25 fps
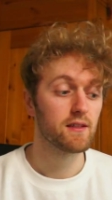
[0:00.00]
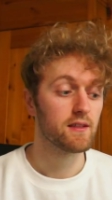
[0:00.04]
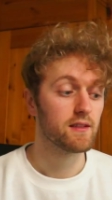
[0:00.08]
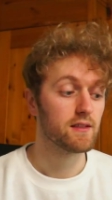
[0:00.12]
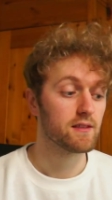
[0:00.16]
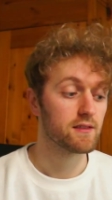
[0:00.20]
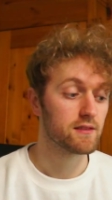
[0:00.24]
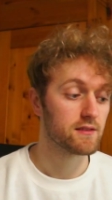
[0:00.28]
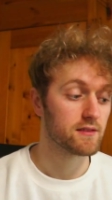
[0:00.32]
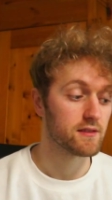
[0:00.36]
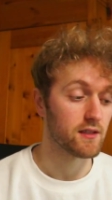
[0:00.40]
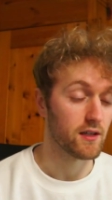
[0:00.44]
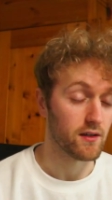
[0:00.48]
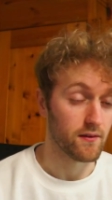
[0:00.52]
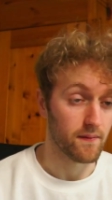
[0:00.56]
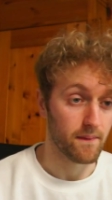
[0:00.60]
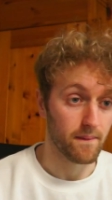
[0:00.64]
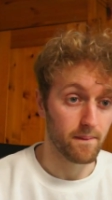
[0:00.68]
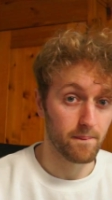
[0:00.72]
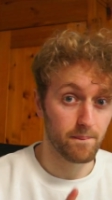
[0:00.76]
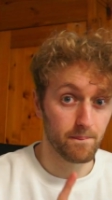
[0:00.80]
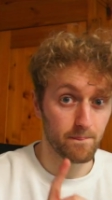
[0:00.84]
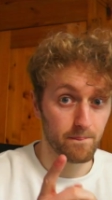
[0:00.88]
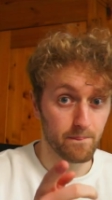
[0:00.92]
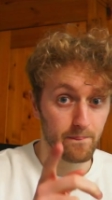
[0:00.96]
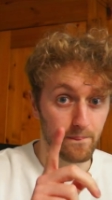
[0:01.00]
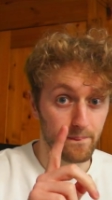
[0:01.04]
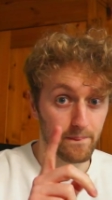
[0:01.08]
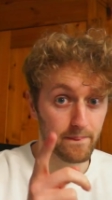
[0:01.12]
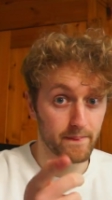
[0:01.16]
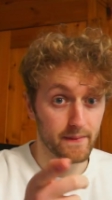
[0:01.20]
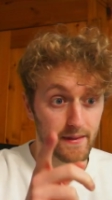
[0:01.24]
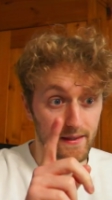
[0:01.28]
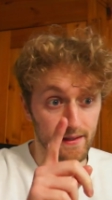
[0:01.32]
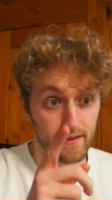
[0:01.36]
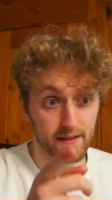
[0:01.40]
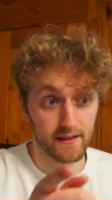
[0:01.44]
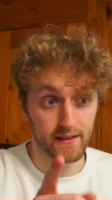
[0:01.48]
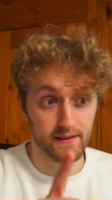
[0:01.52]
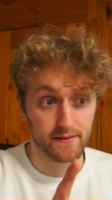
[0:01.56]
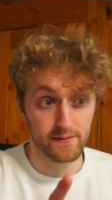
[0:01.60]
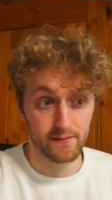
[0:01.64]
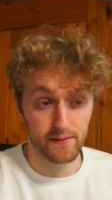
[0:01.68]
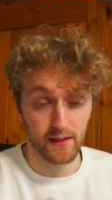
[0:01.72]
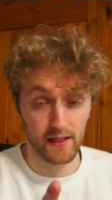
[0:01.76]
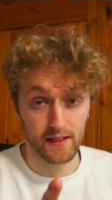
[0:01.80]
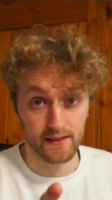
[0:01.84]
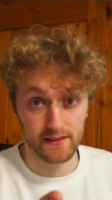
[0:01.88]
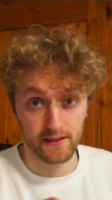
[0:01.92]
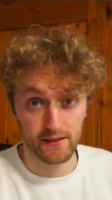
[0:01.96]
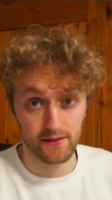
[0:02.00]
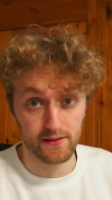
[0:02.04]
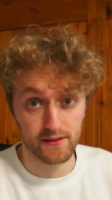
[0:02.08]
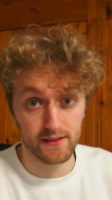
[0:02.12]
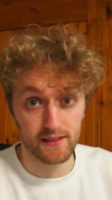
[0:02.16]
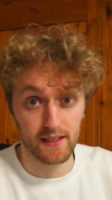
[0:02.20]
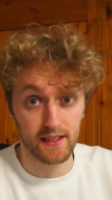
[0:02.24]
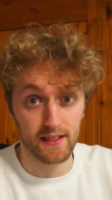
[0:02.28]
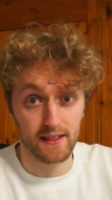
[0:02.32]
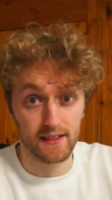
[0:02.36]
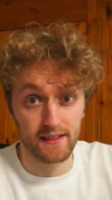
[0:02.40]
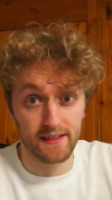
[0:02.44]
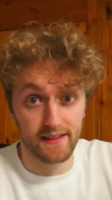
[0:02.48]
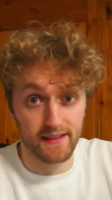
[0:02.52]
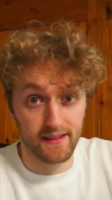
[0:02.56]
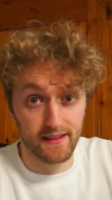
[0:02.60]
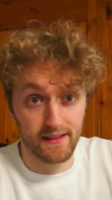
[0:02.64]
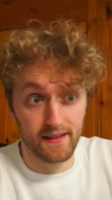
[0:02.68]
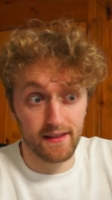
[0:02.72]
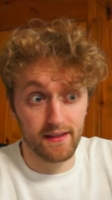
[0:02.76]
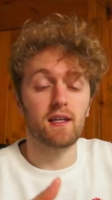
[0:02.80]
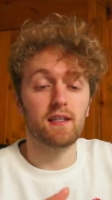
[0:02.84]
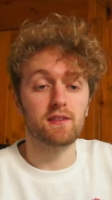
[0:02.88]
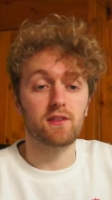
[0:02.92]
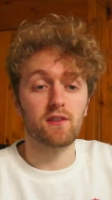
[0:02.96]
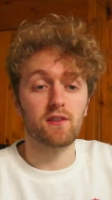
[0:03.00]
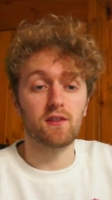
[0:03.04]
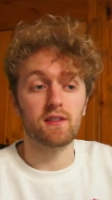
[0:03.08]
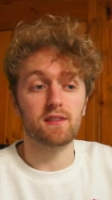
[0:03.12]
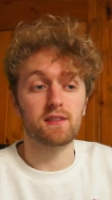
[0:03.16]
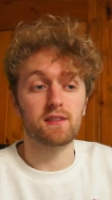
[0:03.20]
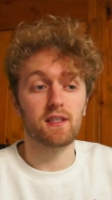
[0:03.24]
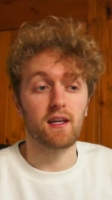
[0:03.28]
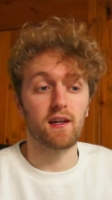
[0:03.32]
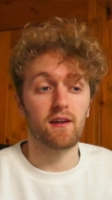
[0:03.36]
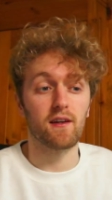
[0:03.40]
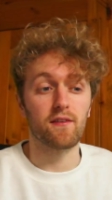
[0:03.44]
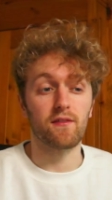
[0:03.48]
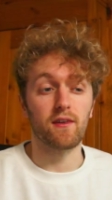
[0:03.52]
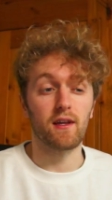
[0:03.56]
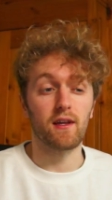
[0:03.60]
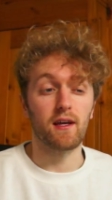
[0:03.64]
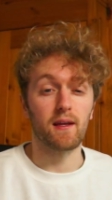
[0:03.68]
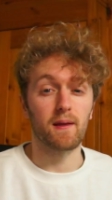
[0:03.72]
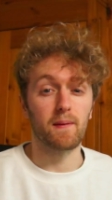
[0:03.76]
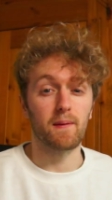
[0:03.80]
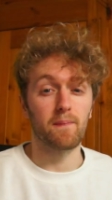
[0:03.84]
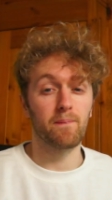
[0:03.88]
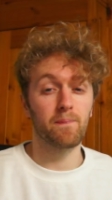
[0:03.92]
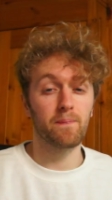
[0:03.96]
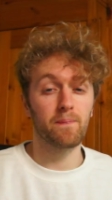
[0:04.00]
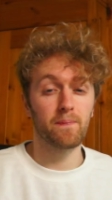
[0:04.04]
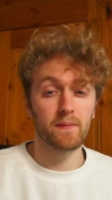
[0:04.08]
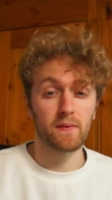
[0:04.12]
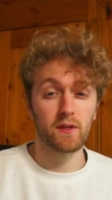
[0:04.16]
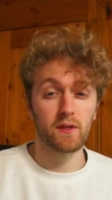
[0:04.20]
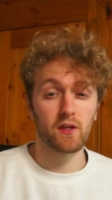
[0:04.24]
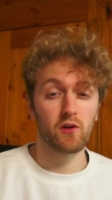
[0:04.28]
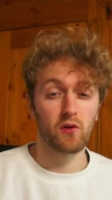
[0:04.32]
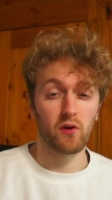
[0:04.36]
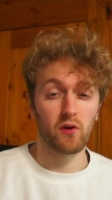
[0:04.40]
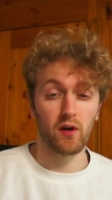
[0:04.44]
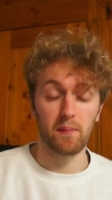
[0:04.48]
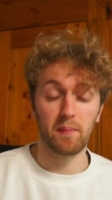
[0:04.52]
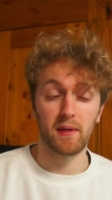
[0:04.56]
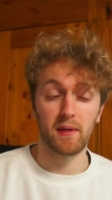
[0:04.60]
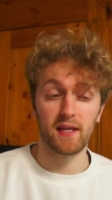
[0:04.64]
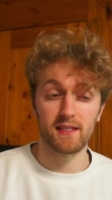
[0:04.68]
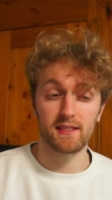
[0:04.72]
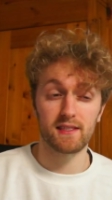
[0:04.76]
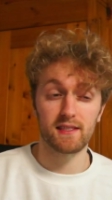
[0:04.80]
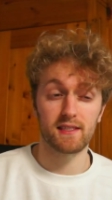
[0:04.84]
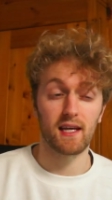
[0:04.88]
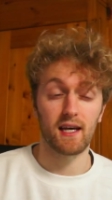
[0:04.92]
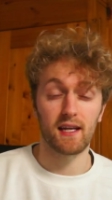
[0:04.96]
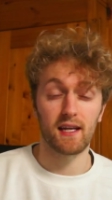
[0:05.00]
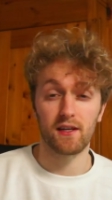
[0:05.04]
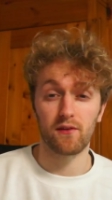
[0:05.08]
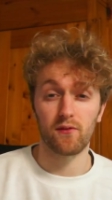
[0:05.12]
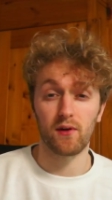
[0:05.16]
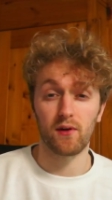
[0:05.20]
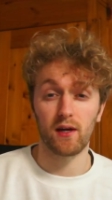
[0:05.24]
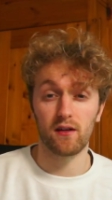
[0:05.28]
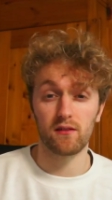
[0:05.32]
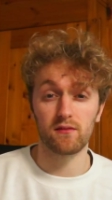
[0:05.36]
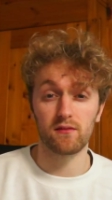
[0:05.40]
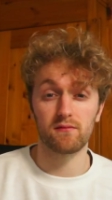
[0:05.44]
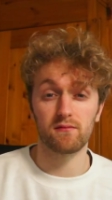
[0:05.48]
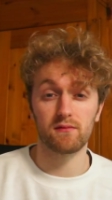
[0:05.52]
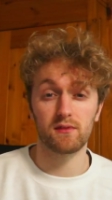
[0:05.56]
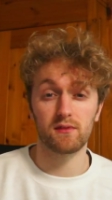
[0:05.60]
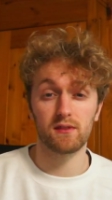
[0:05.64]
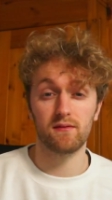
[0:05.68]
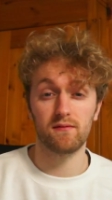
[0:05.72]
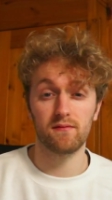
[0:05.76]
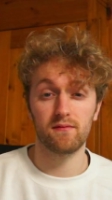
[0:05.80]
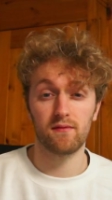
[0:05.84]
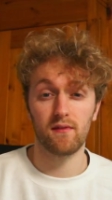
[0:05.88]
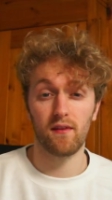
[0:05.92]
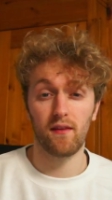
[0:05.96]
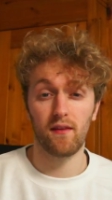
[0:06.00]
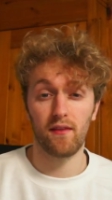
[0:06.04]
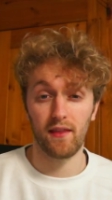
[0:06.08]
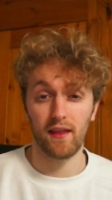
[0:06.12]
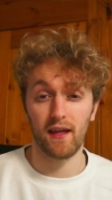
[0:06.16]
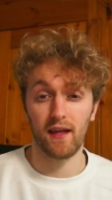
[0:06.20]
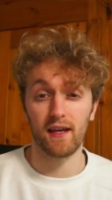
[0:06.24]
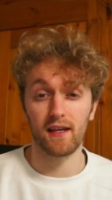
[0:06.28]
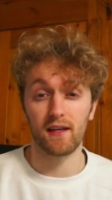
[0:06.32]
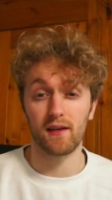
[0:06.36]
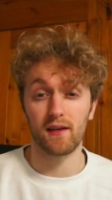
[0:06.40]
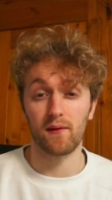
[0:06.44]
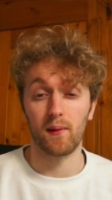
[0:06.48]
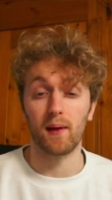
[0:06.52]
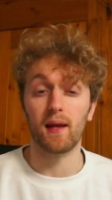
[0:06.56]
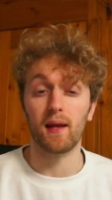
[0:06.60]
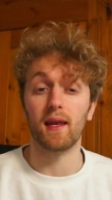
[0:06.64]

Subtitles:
So, as I was saying, got this kind of like creepy stand around thing when